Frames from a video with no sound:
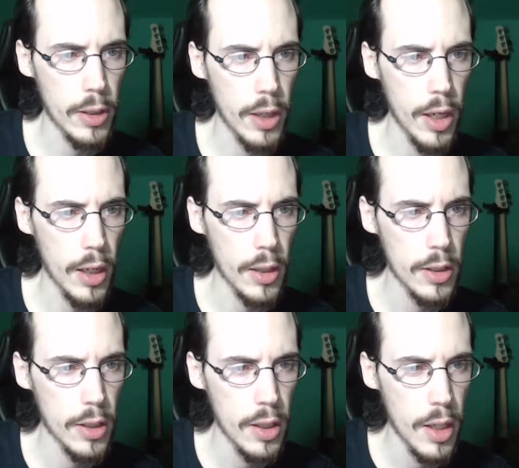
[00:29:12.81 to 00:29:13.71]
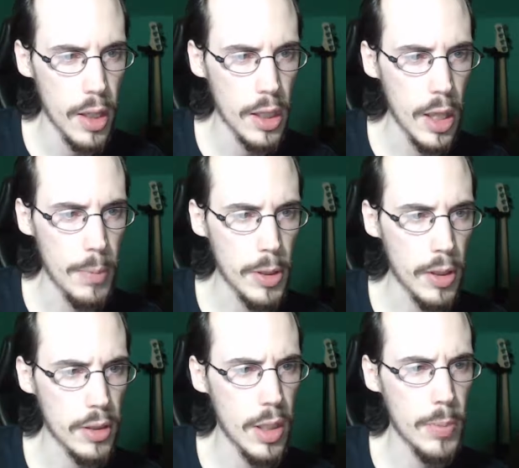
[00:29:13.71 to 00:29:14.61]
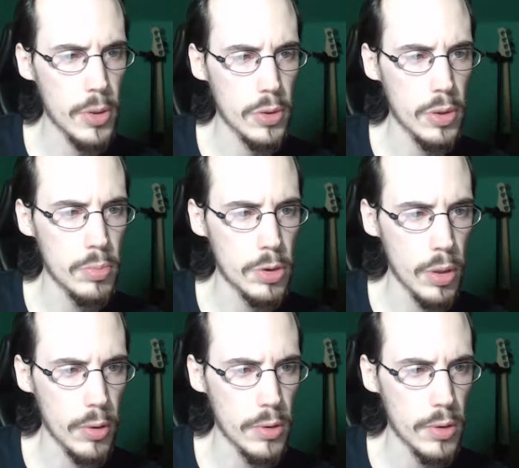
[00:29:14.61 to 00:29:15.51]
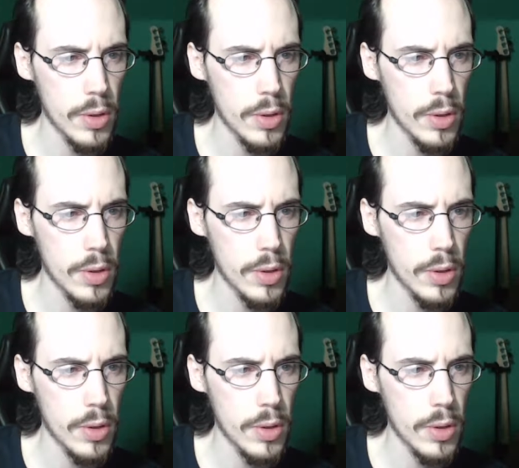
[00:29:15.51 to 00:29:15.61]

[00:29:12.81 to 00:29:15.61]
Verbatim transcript: hey, that'd be your tombstone.